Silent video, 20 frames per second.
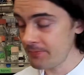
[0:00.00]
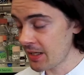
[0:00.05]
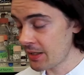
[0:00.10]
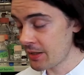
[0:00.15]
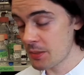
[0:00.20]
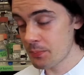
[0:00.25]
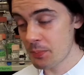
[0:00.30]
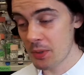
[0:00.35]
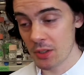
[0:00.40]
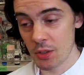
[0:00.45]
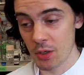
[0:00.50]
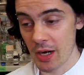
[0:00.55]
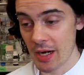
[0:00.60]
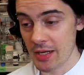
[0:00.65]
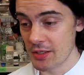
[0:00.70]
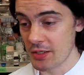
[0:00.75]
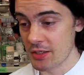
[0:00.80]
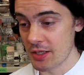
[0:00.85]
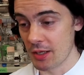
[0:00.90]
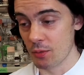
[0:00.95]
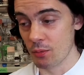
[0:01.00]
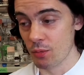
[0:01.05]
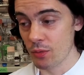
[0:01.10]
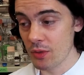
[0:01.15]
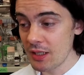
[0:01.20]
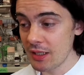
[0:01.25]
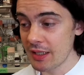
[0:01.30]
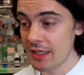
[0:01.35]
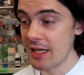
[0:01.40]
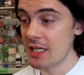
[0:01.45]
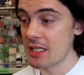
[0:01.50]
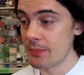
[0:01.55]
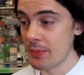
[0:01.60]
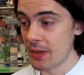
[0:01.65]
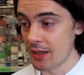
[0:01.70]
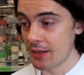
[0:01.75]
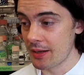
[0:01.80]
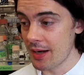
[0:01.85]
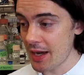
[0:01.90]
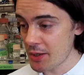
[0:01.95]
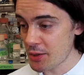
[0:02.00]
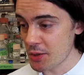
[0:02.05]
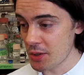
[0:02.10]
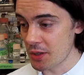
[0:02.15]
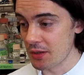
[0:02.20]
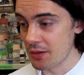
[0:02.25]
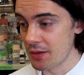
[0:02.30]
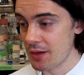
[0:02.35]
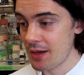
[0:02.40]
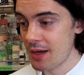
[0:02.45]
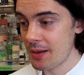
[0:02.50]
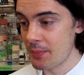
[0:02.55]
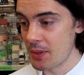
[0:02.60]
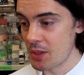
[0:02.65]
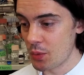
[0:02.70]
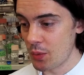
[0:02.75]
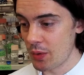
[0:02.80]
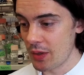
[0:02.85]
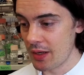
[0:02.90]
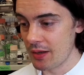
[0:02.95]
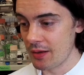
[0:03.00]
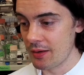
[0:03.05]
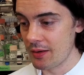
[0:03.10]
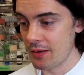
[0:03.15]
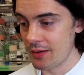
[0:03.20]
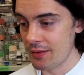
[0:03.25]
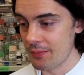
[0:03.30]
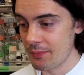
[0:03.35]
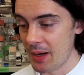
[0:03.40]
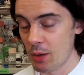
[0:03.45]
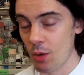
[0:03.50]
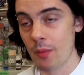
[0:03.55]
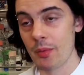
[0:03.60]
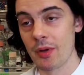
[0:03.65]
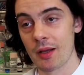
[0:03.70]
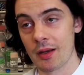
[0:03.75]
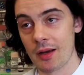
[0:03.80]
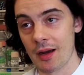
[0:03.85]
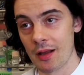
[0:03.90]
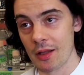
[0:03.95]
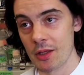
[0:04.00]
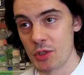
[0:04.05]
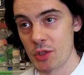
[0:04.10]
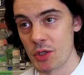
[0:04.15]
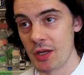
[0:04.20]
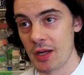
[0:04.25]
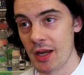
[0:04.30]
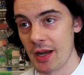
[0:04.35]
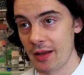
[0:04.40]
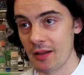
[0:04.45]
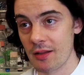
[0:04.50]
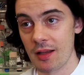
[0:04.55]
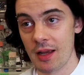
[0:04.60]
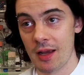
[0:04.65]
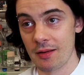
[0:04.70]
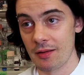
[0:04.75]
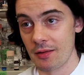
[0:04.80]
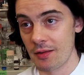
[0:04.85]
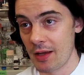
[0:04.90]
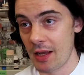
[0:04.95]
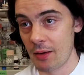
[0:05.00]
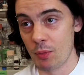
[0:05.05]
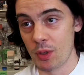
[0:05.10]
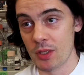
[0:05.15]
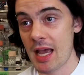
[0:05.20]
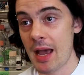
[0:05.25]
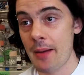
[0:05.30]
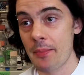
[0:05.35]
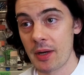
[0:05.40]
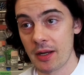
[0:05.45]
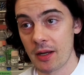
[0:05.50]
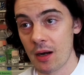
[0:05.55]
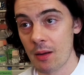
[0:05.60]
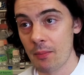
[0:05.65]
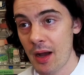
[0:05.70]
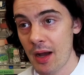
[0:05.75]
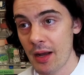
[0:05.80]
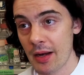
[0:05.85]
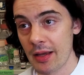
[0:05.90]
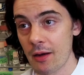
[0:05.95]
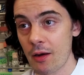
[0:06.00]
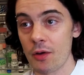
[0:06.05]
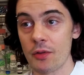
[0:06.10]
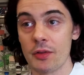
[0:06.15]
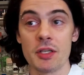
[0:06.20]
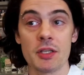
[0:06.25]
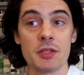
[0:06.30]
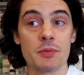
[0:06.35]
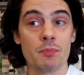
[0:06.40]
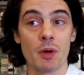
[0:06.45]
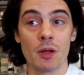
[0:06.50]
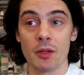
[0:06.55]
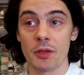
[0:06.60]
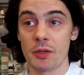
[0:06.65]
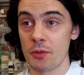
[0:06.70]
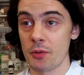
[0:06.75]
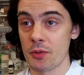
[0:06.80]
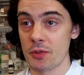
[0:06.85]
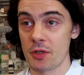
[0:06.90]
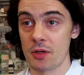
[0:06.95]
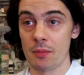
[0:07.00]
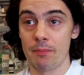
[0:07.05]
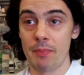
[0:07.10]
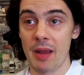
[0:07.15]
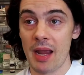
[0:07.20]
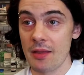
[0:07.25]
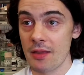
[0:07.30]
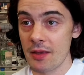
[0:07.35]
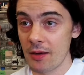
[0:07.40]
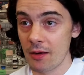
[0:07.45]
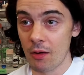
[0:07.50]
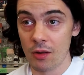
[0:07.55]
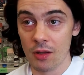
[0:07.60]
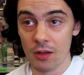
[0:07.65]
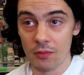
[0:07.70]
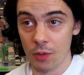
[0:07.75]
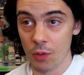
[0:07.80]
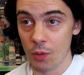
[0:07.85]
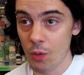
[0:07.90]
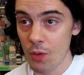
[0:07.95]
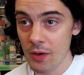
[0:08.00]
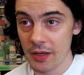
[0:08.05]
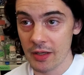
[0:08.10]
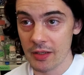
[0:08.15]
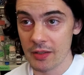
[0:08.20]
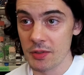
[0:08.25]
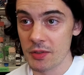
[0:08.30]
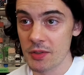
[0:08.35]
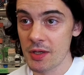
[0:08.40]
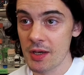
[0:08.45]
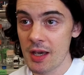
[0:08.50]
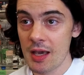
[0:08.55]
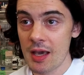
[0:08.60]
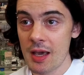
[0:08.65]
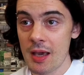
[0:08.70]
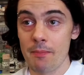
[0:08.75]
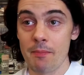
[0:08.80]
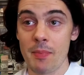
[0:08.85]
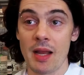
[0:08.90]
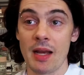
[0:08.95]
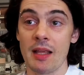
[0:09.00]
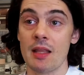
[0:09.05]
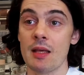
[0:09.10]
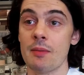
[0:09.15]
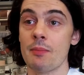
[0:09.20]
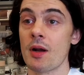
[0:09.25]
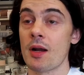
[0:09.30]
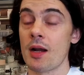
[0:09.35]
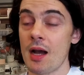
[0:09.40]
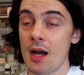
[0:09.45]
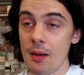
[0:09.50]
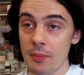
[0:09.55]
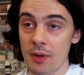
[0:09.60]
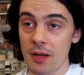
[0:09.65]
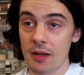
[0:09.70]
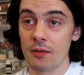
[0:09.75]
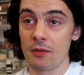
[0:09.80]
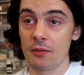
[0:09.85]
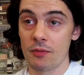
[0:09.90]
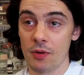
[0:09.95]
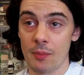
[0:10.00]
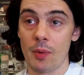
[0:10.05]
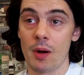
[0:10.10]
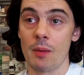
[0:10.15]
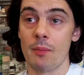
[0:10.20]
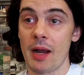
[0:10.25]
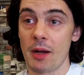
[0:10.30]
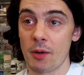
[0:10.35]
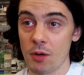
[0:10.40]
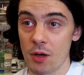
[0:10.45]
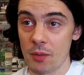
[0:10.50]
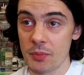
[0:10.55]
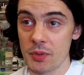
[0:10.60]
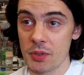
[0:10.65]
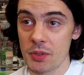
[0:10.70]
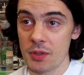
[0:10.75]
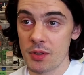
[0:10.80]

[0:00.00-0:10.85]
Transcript: This betrays this really intimate connection between microbial ecology and what's happening in our body. All these molecules that are bathing all of our organs, many of them are coming from our microbes.